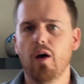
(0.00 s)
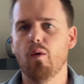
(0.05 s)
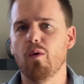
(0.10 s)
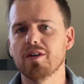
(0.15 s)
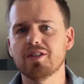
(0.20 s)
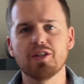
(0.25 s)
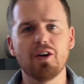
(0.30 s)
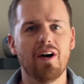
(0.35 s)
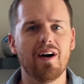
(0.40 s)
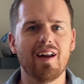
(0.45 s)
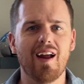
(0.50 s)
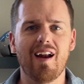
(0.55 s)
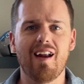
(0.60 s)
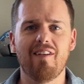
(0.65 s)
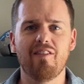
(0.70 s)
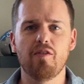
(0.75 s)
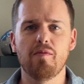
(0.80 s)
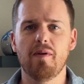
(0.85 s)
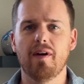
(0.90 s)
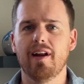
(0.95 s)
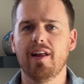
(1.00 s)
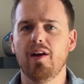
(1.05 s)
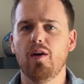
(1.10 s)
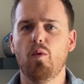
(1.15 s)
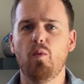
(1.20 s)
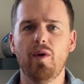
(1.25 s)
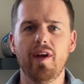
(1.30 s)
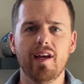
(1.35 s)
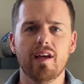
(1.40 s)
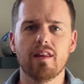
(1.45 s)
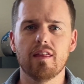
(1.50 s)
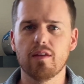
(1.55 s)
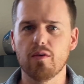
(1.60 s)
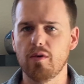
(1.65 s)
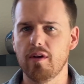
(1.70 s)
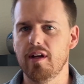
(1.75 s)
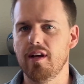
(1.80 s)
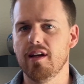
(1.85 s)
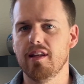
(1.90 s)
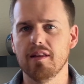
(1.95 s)
What's going on, everybody? Week
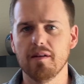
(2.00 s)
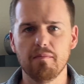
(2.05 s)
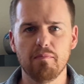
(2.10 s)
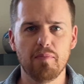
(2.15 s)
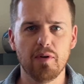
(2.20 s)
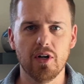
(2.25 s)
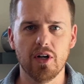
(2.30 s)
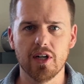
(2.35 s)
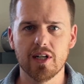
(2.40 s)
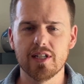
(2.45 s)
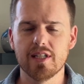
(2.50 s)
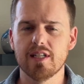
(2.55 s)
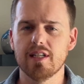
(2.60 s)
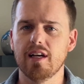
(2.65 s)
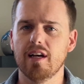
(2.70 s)
3 in the books,